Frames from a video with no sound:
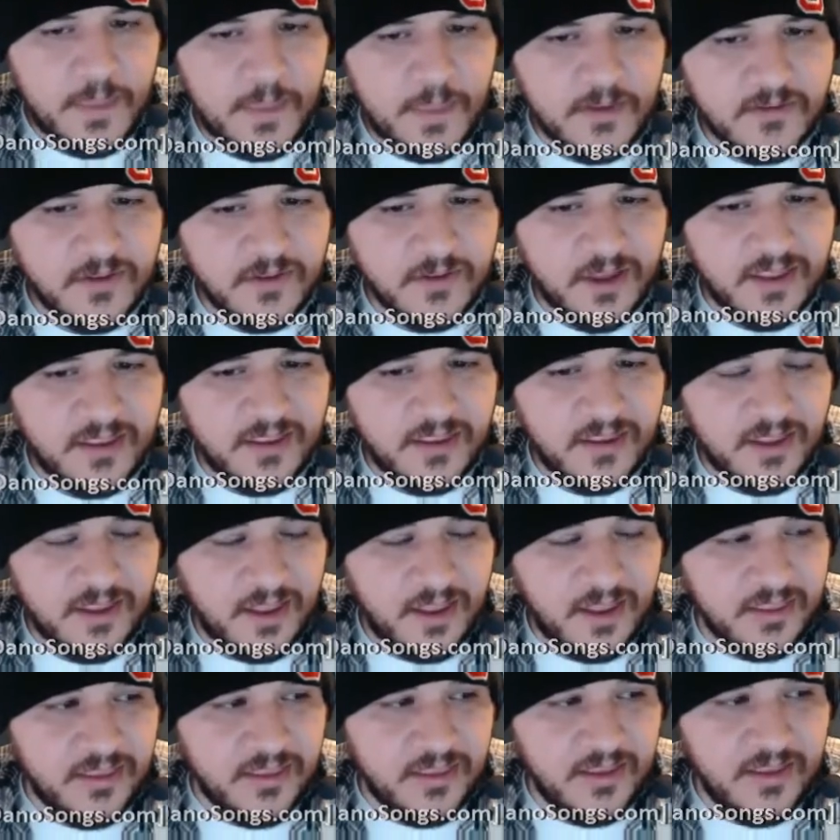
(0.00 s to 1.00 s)
So I
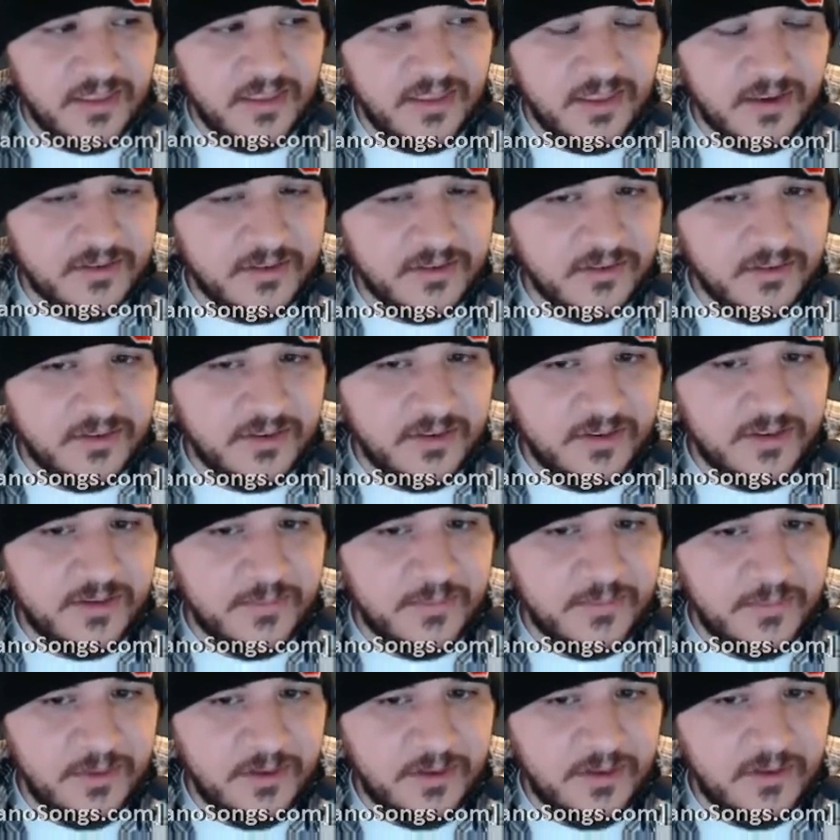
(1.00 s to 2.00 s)
think that should keep
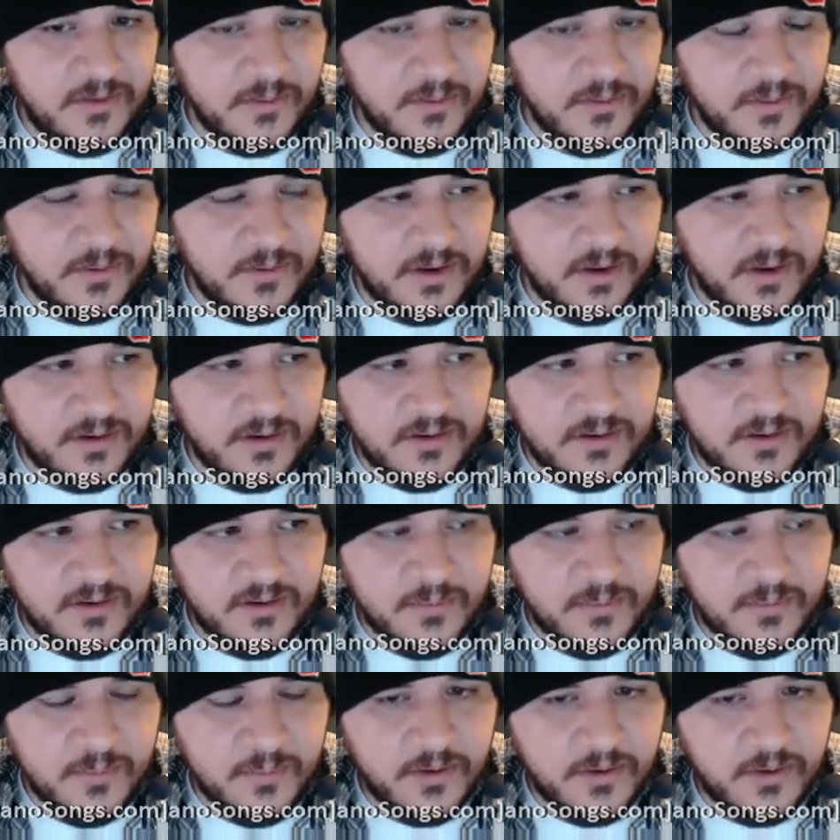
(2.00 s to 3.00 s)
me oriented
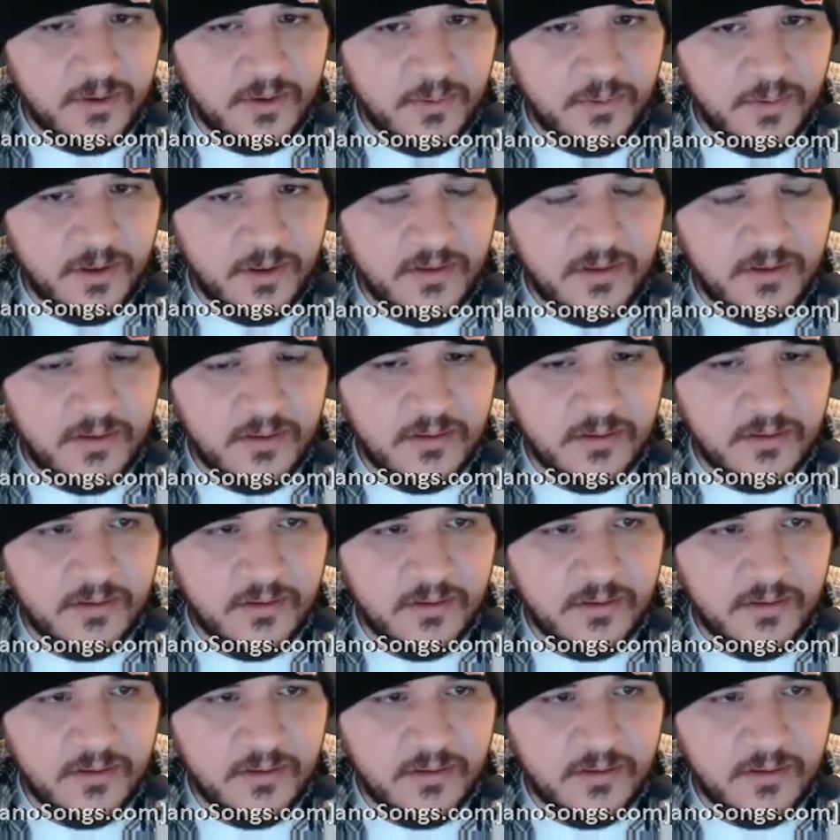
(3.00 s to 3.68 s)
pretty well.